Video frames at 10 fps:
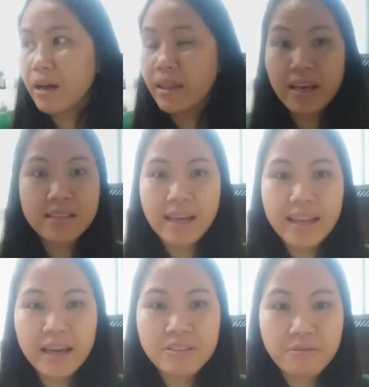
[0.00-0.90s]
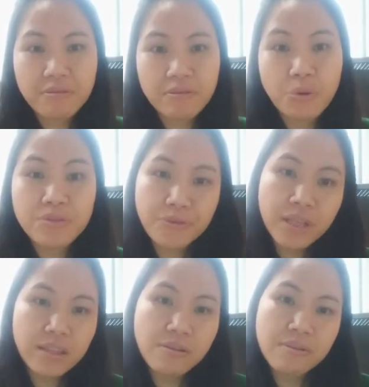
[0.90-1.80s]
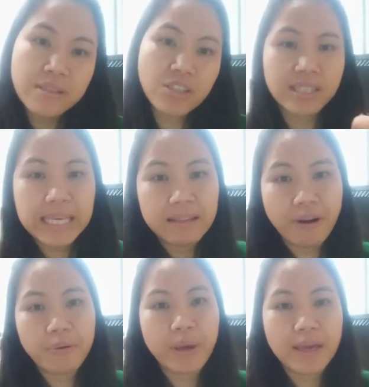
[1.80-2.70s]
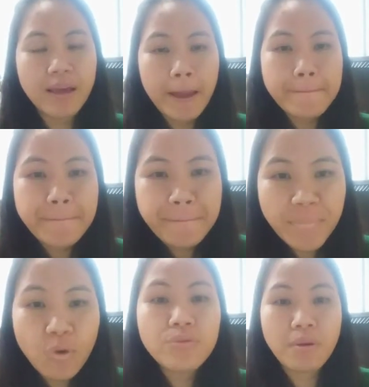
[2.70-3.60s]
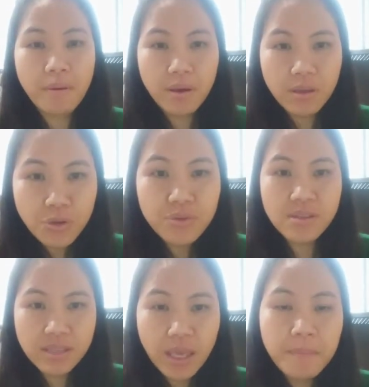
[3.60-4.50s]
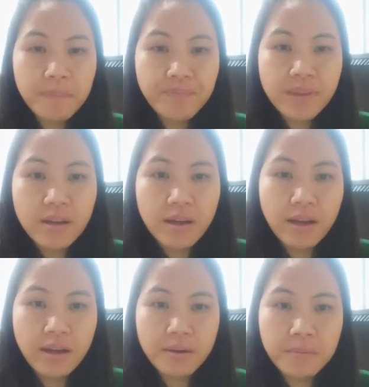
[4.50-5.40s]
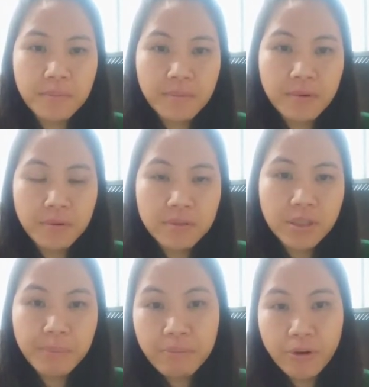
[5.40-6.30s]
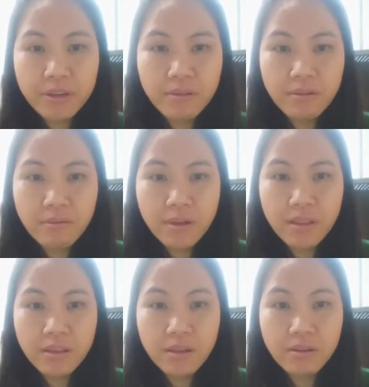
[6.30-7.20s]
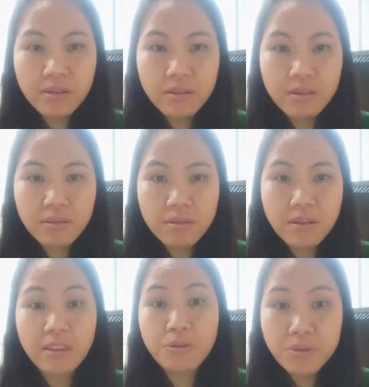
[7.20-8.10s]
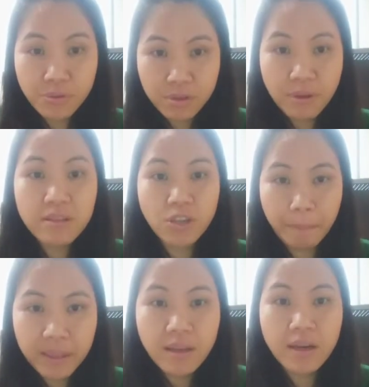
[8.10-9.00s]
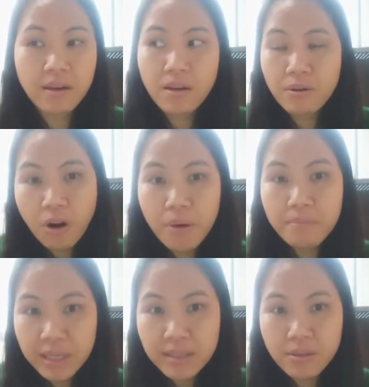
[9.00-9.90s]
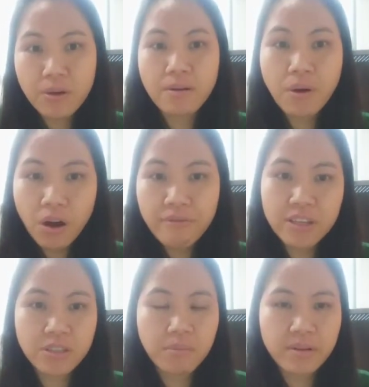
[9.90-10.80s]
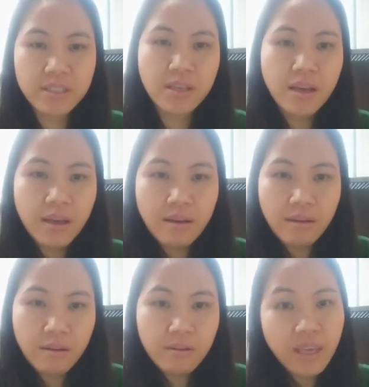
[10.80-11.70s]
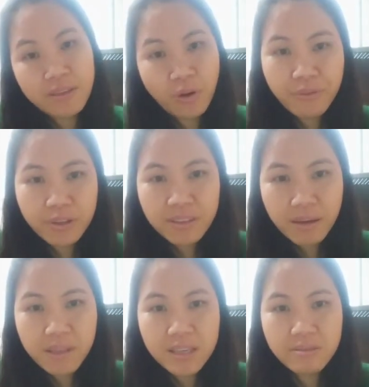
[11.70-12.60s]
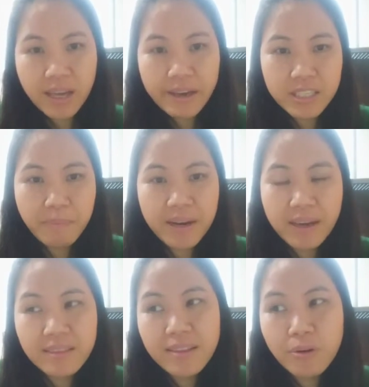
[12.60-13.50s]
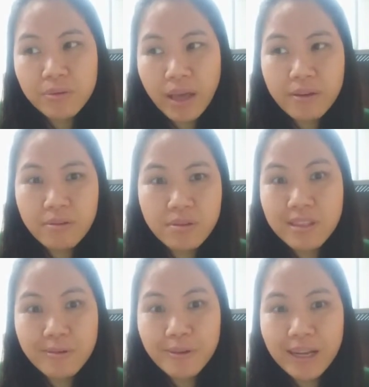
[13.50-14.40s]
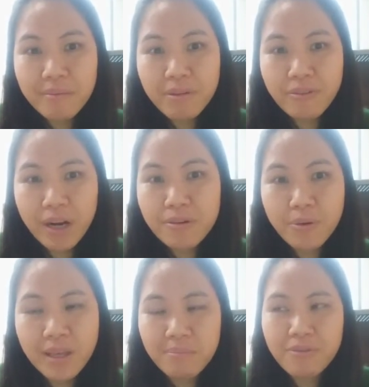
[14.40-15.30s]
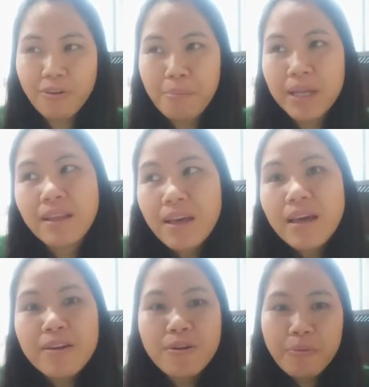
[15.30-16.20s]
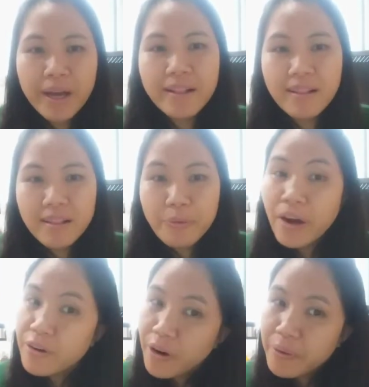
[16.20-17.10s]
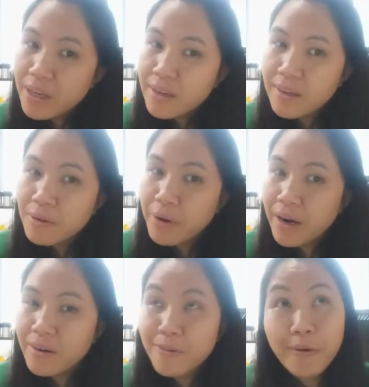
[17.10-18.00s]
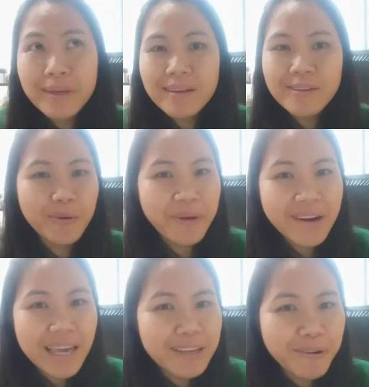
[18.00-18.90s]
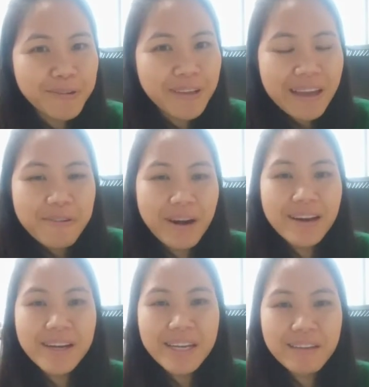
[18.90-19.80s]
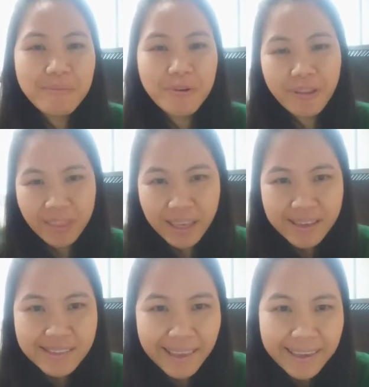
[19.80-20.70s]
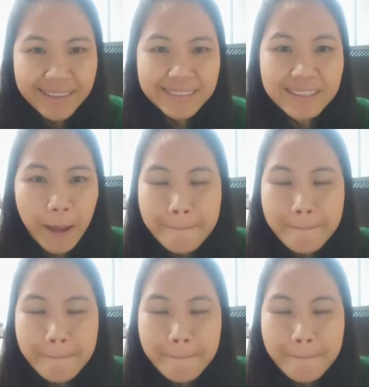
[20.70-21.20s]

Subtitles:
like, salad, yung those food that you will just eat right away. Don't use the same chopping board that you use when chopping the raw meat or raw vegetables. Yeah, to avoid contamination, guys, para hindi daw tayo. So, hindi ko yun alam before. I don't know that before, but, you know, while we are getting old, we are learning more things and